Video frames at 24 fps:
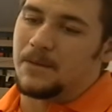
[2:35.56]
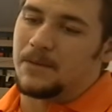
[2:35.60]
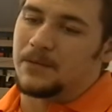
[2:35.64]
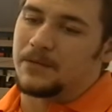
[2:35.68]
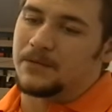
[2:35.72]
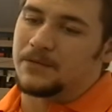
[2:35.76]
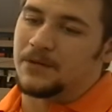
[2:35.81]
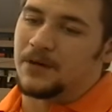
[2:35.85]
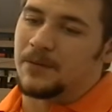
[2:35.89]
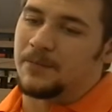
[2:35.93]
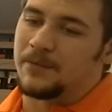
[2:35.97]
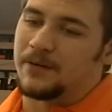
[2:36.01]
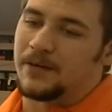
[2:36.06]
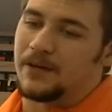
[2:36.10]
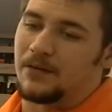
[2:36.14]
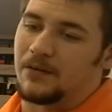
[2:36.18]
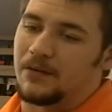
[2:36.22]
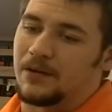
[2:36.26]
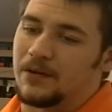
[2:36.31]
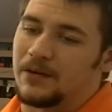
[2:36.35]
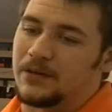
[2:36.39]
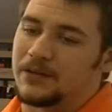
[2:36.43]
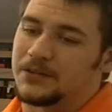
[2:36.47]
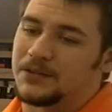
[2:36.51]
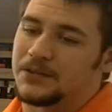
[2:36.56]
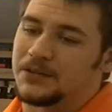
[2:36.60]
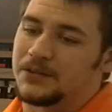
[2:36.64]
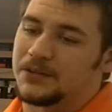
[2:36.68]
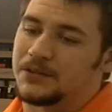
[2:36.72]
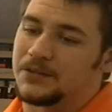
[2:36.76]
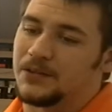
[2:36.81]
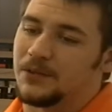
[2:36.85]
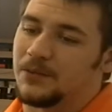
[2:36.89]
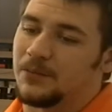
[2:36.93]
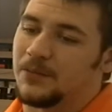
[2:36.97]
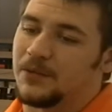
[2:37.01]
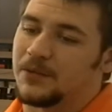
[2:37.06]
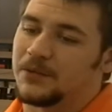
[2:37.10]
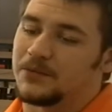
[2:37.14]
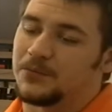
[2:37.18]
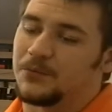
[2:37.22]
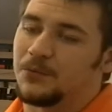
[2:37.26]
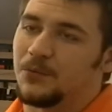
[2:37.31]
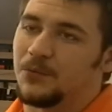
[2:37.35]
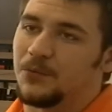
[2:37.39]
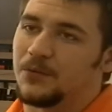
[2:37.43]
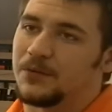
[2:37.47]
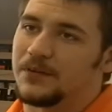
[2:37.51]
Dropping out costs you so much
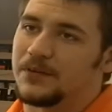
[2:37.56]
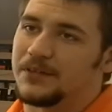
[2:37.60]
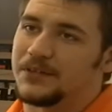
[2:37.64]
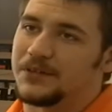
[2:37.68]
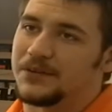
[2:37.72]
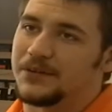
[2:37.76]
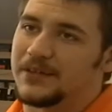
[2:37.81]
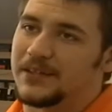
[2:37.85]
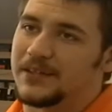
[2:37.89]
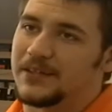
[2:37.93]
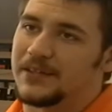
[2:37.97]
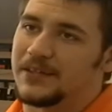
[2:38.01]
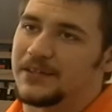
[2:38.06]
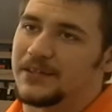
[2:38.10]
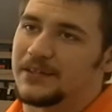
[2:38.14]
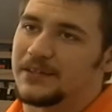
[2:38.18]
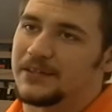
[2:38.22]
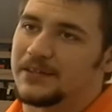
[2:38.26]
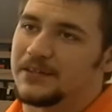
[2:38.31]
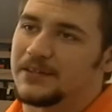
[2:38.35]
more than you think,